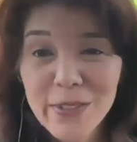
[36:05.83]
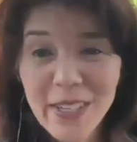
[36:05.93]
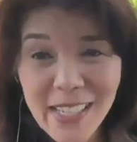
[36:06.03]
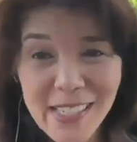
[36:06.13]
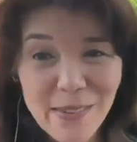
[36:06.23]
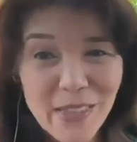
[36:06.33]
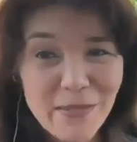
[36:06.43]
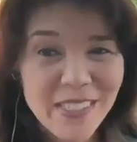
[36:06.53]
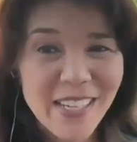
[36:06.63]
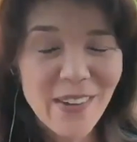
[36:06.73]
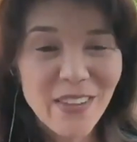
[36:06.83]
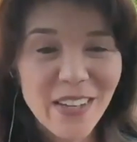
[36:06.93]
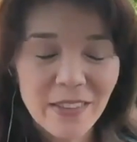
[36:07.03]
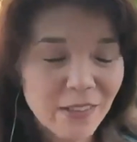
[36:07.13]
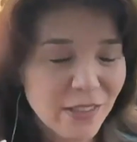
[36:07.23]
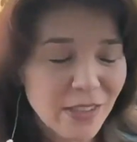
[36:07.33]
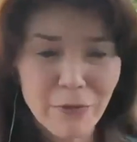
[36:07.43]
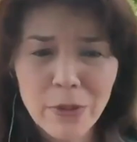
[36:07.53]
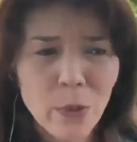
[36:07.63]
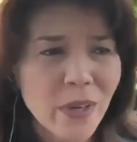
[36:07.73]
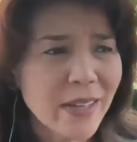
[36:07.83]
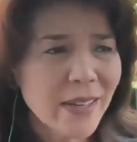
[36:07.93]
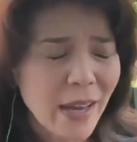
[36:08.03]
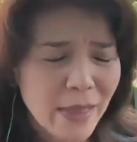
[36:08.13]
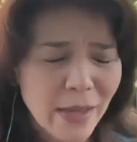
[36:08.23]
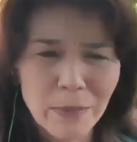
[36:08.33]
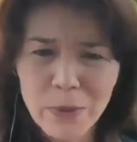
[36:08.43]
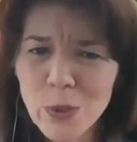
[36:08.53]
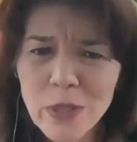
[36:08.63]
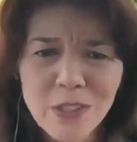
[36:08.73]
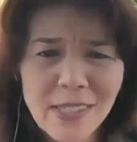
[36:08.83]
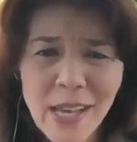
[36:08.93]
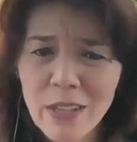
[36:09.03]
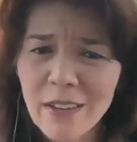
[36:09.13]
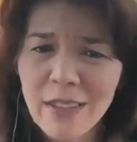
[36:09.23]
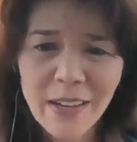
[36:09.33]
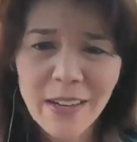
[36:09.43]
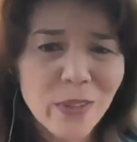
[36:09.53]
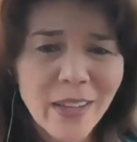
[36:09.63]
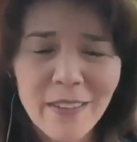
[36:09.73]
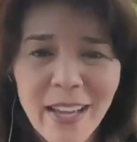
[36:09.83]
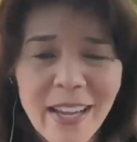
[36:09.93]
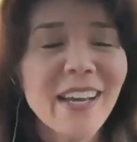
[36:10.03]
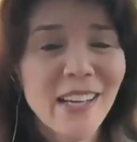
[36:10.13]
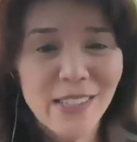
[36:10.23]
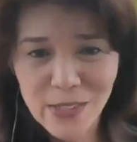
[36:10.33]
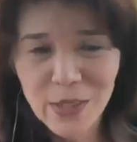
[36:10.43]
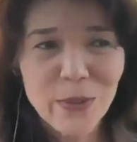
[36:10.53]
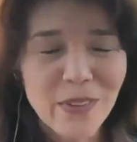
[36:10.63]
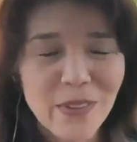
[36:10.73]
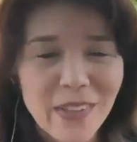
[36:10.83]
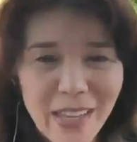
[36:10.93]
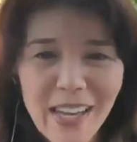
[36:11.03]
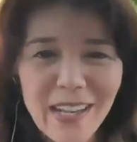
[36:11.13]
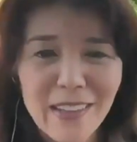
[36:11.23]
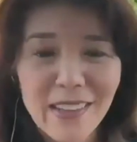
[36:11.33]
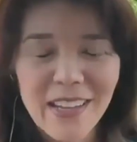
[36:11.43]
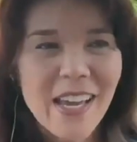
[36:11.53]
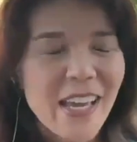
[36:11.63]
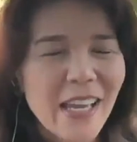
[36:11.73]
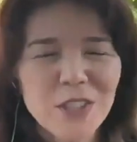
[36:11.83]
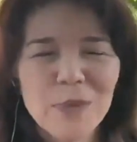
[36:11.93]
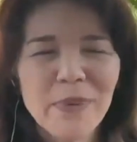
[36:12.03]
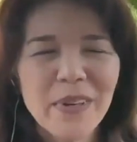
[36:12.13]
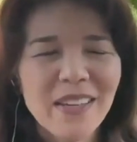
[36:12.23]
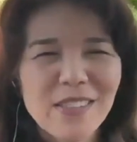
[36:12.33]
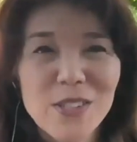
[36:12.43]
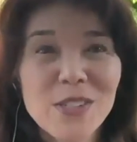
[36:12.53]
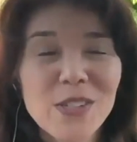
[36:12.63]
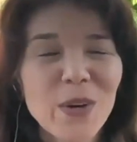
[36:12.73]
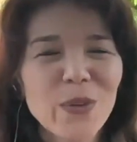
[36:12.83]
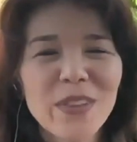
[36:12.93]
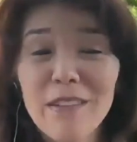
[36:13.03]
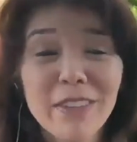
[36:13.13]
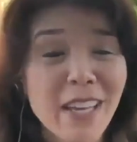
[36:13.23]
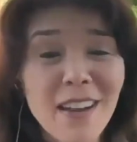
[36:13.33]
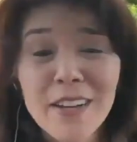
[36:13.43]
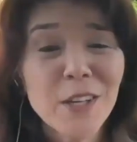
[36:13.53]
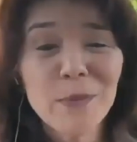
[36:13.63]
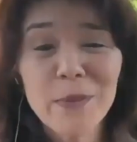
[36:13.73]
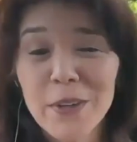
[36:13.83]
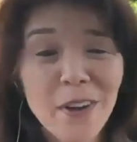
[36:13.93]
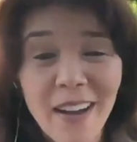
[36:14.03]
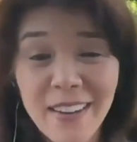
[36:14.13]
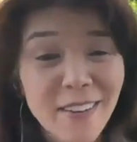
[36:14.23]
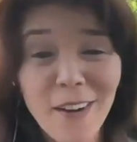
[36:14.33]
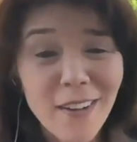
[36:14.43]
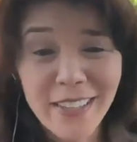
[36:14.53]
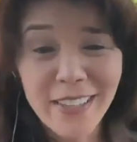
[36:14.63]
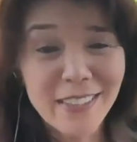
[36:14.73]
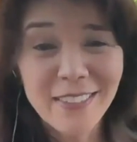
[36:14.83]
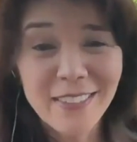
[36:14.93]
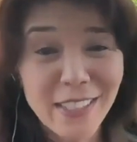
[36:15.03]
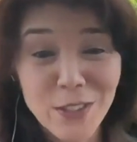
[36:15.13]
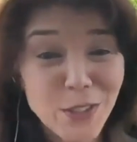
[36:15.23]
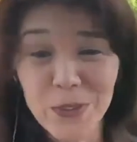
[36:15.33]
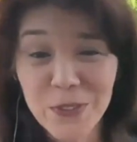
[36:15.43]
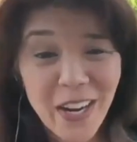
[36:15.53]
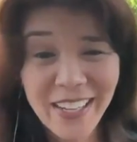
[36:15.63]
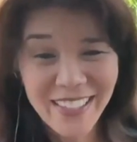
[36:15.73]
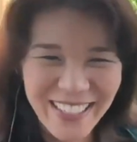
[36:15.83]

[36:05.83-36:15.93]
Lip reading: of you, I saw some of them are down there. There's Florida, I think I'm doing Georgia, South Carolina, North Carolina. So hitting it should be so lovely and not humid or hot at all in June, right?